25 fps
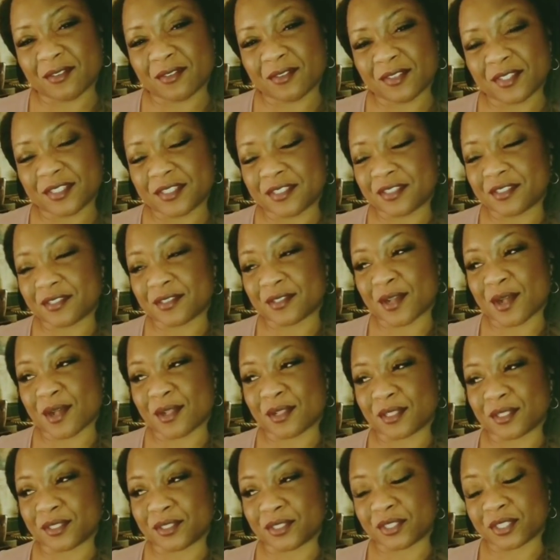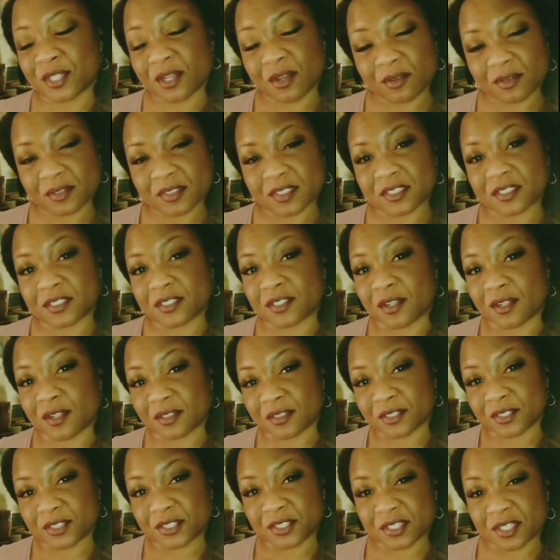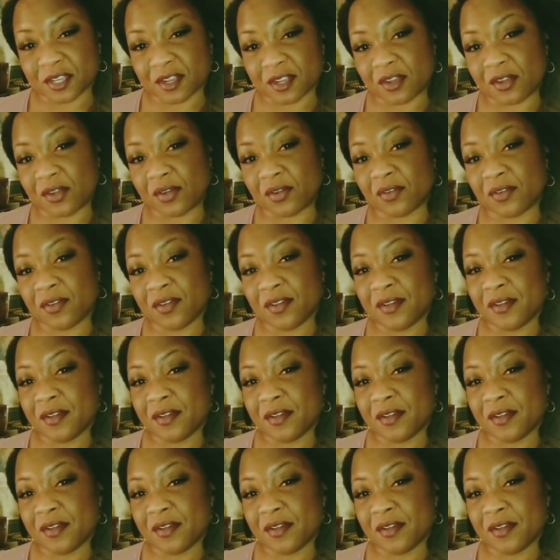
This is all a joke. This is all a show.